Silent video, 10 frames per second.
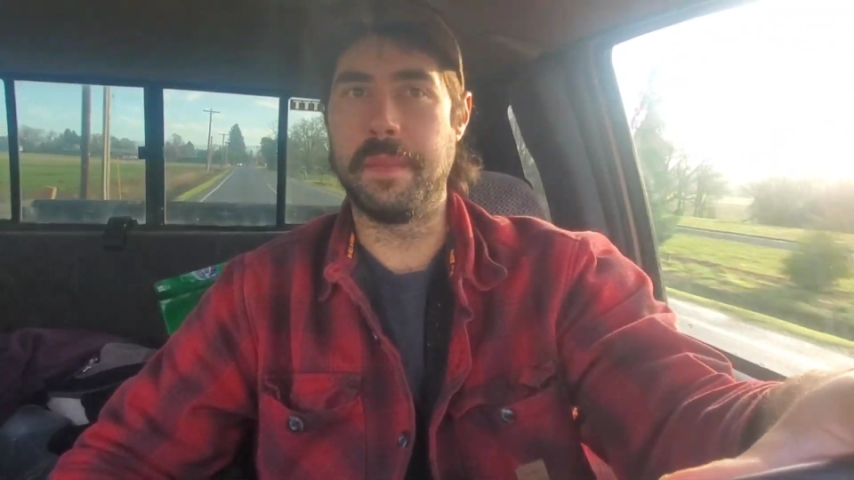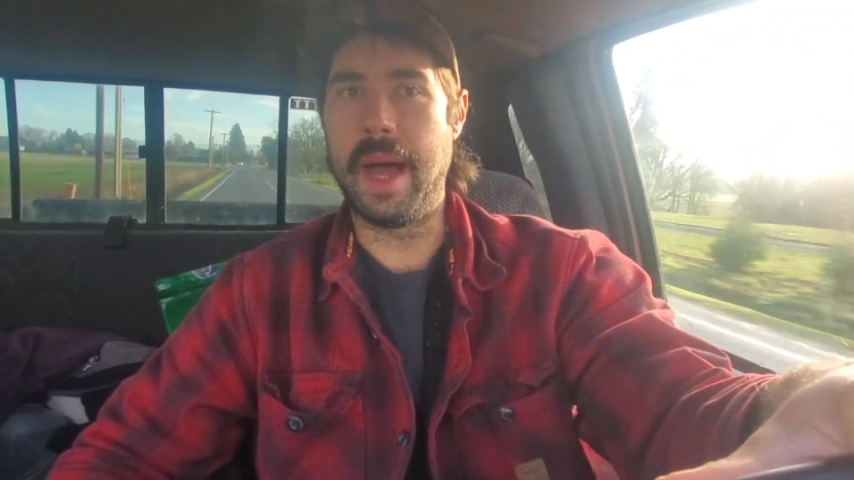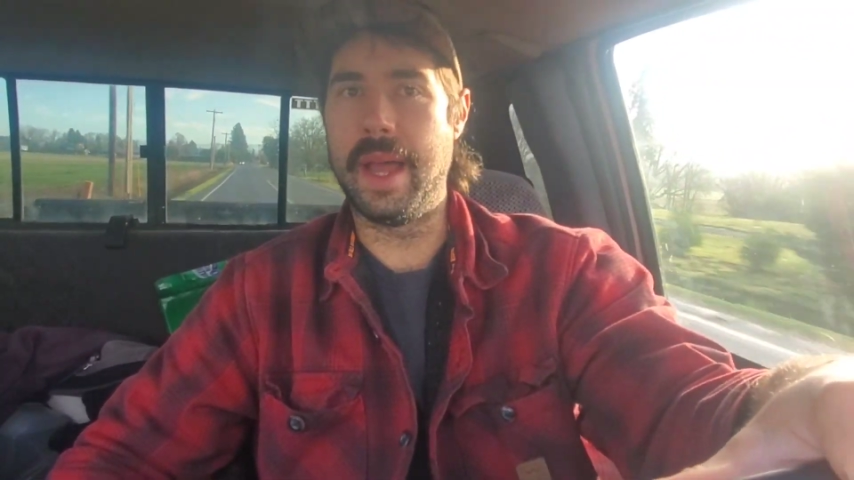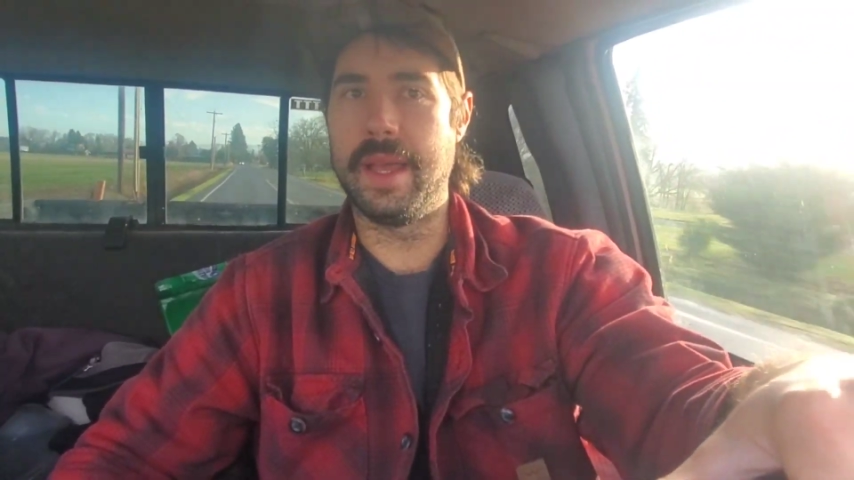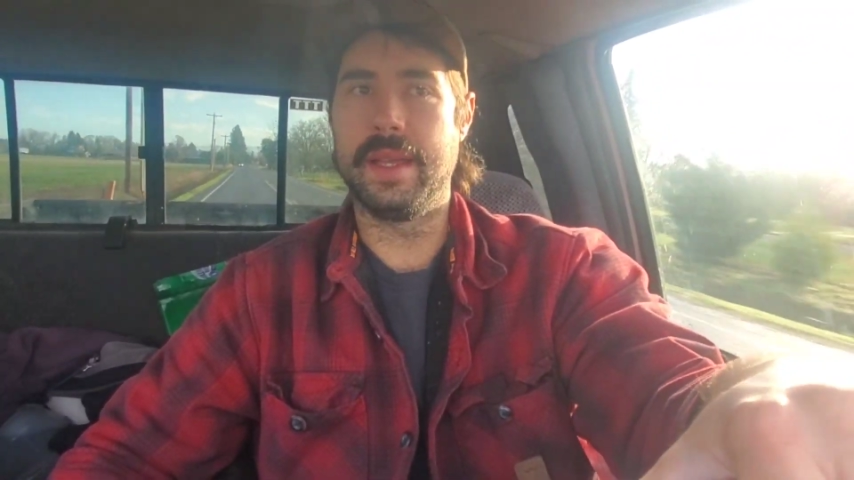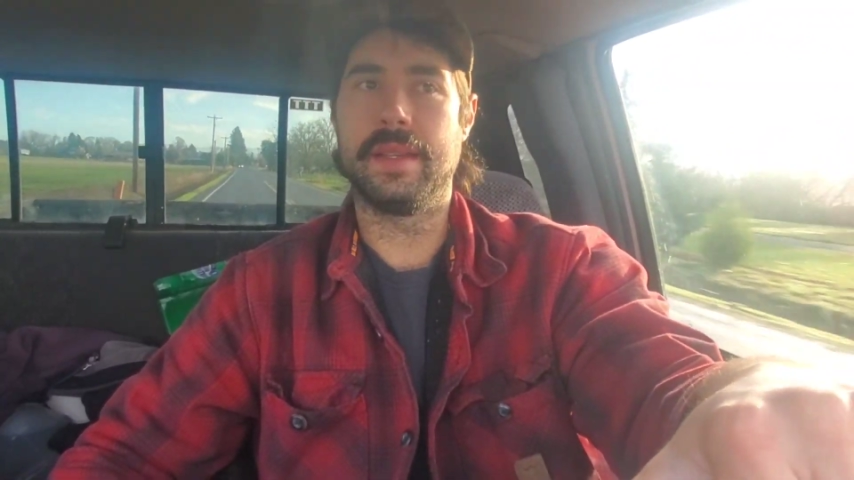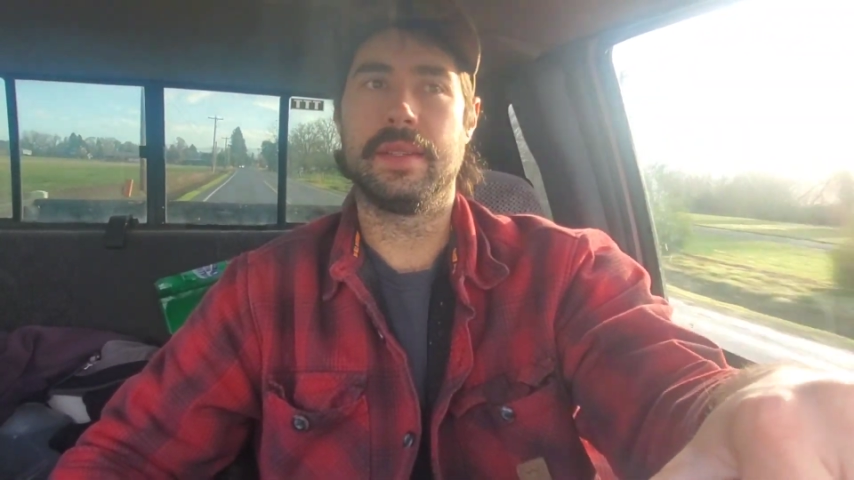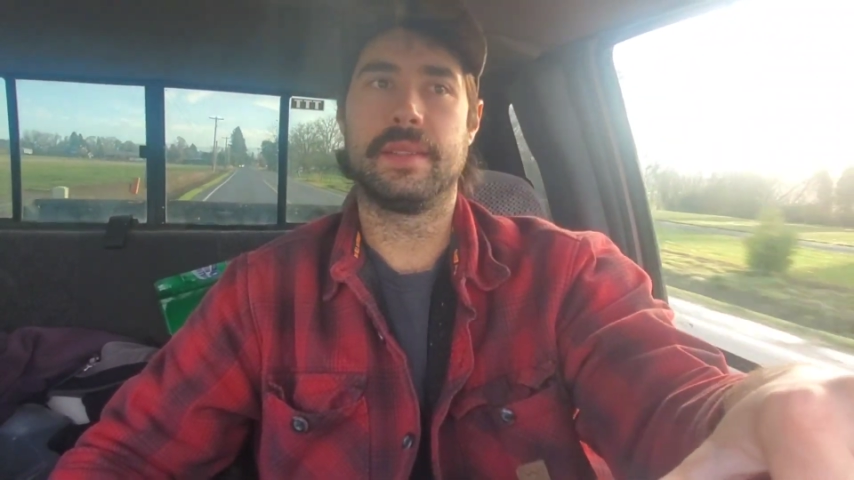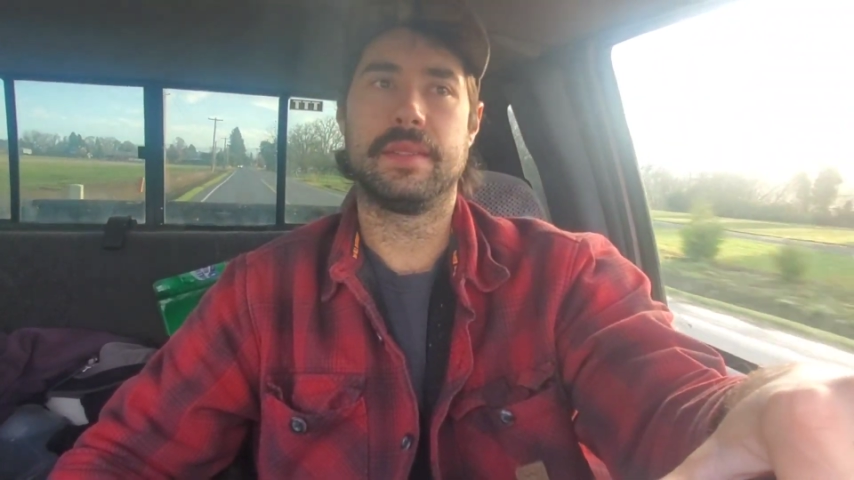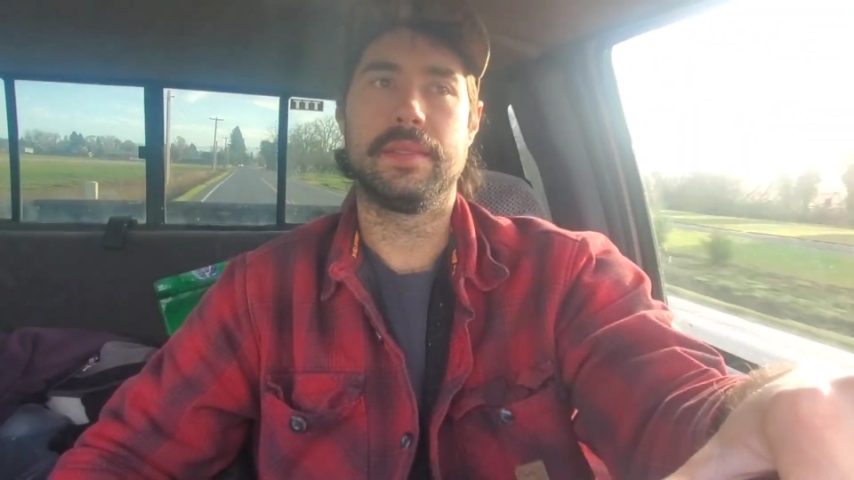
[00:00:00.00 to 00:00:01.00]
my
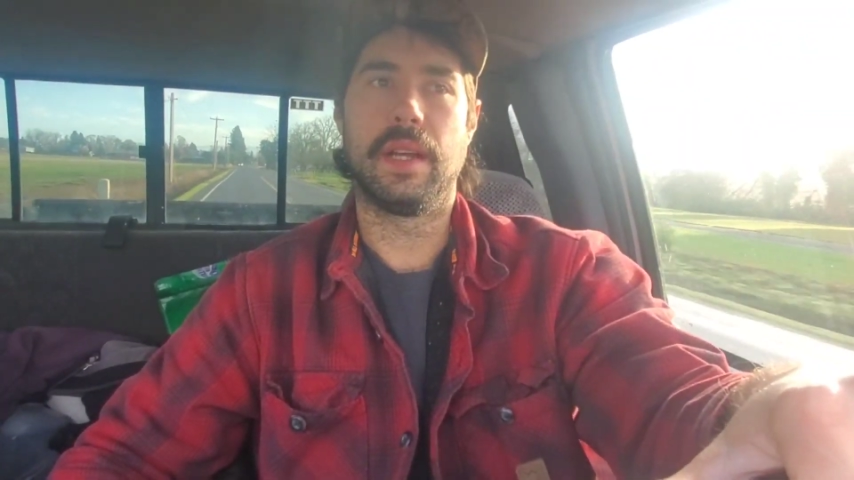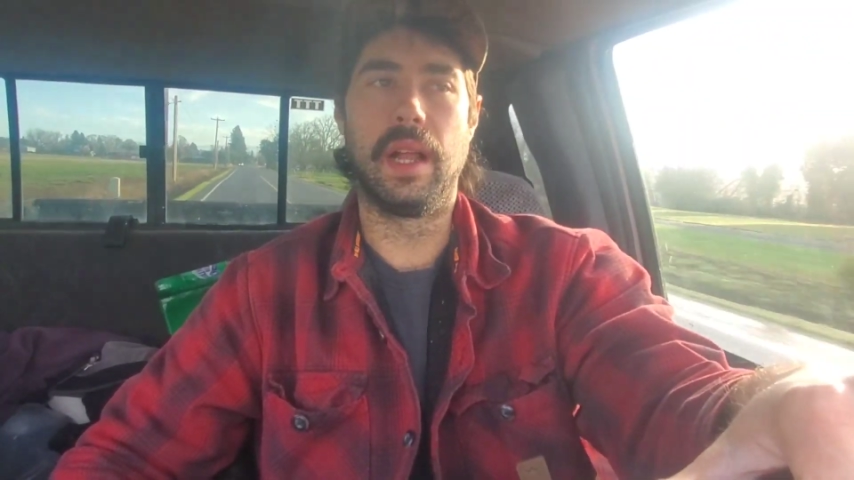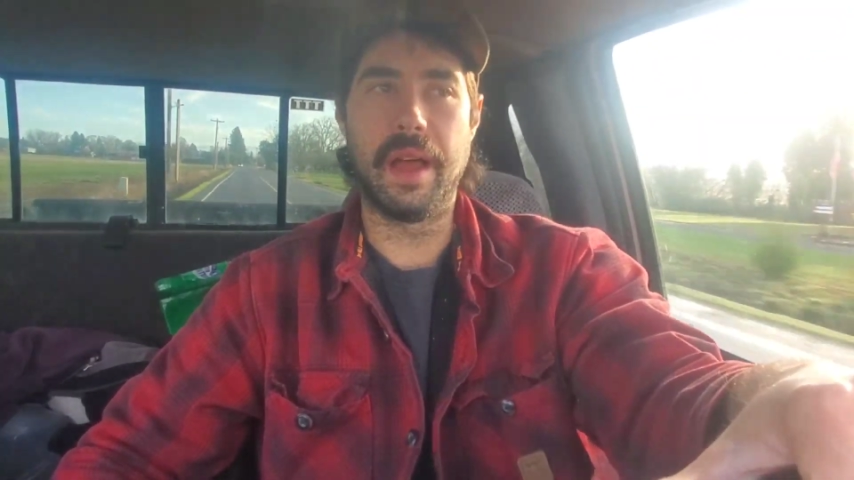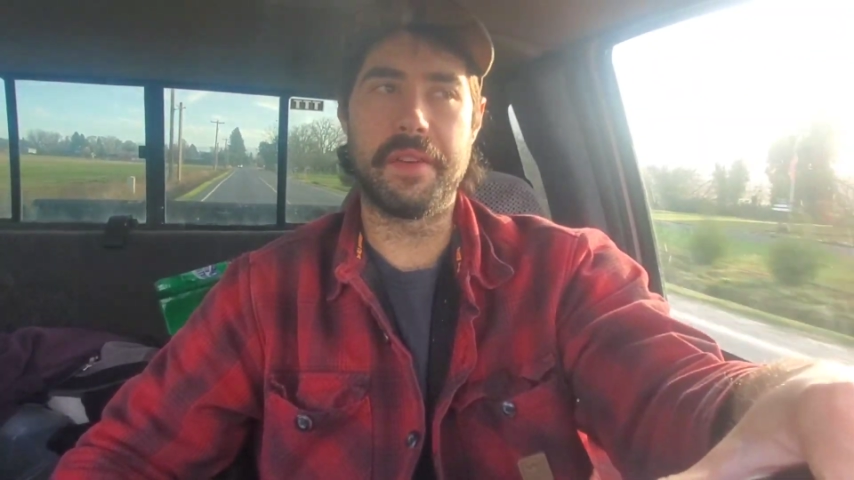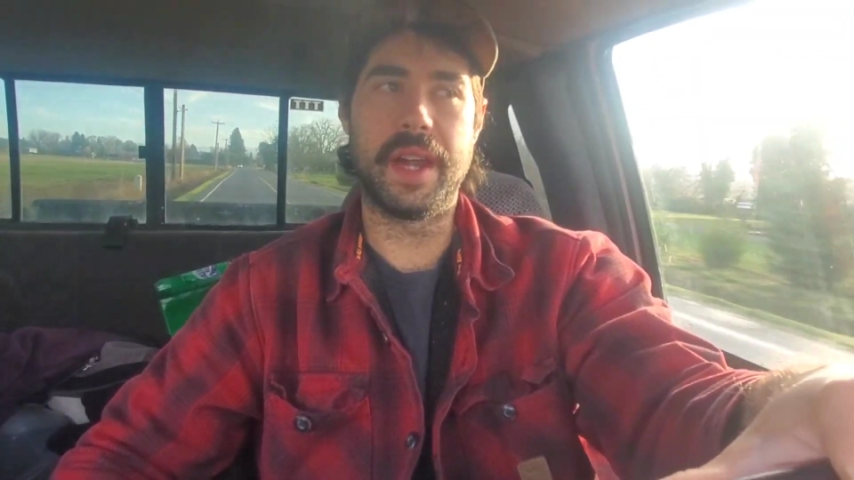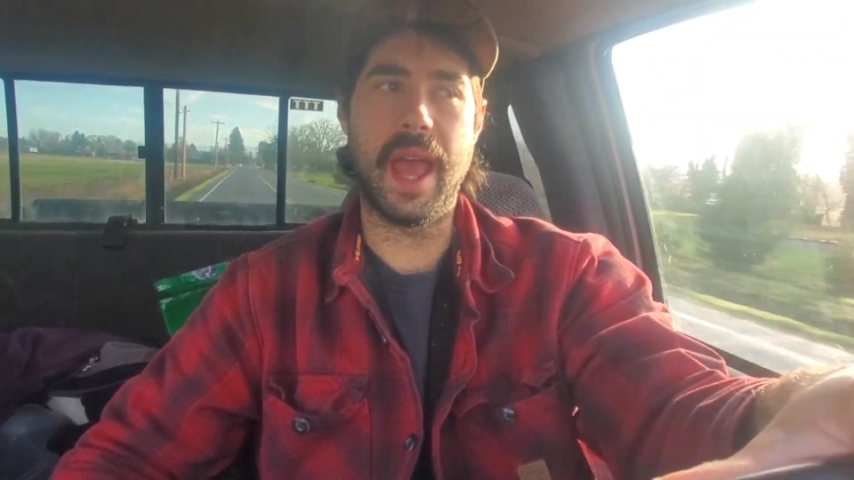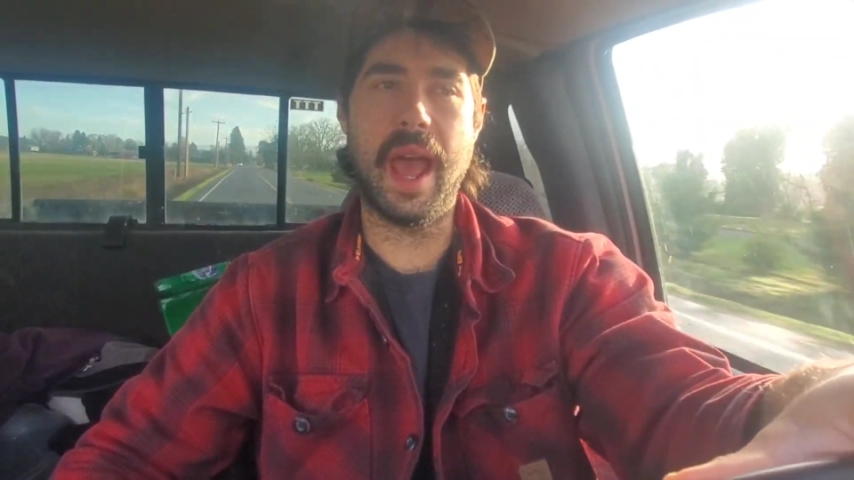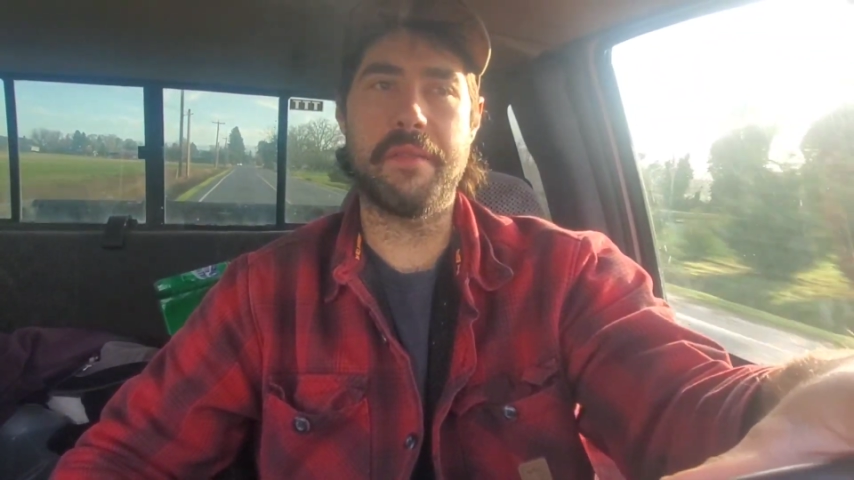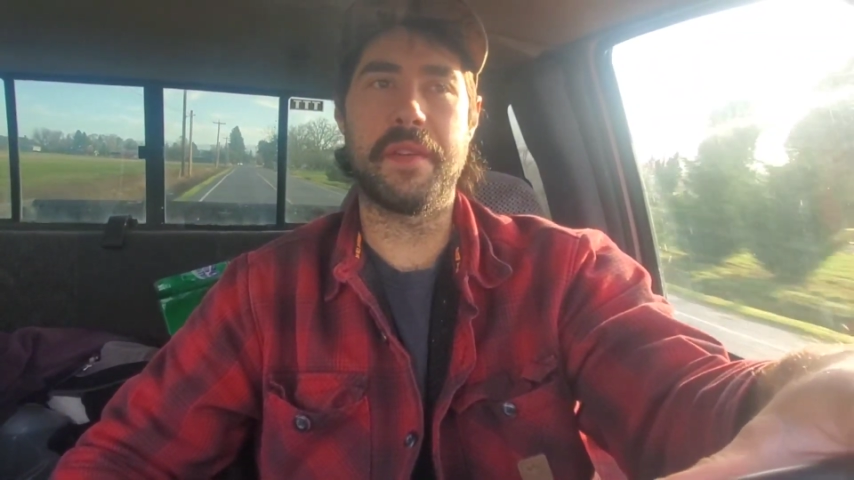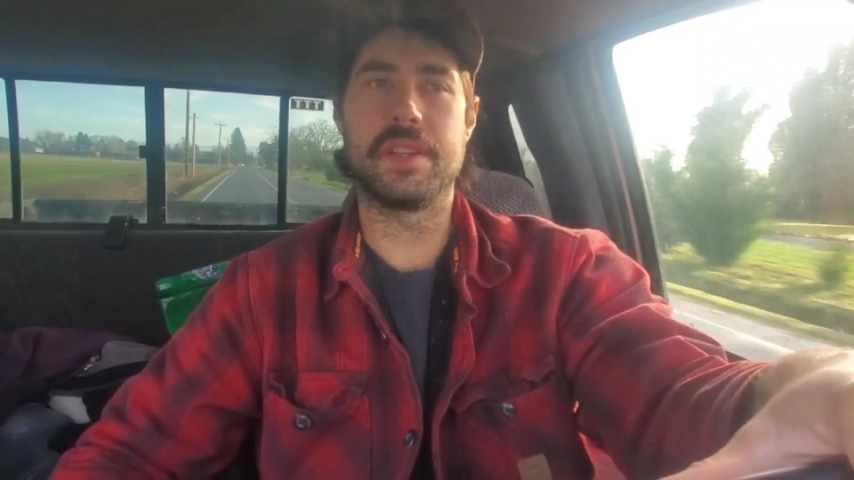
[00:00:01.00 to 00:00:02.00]
11 and a
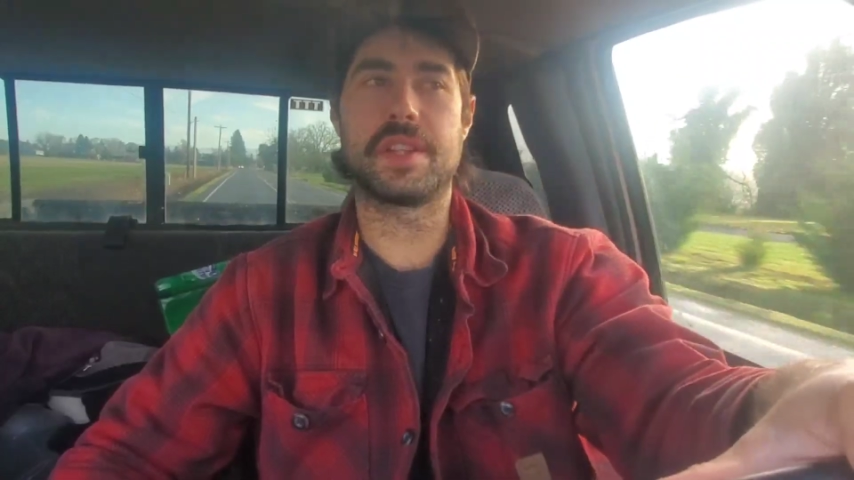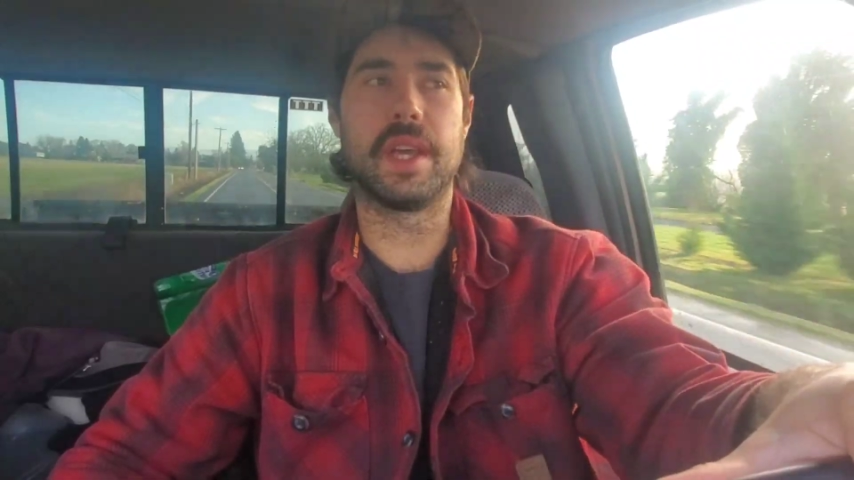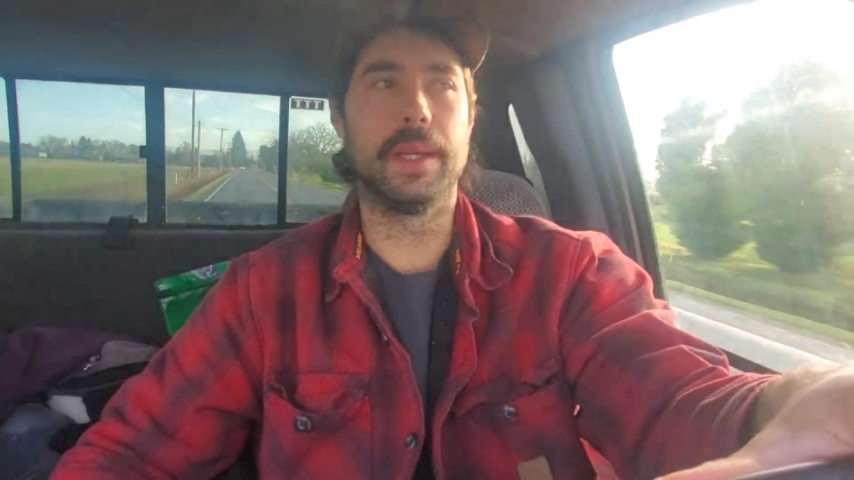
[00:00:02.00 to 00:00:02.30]
half inch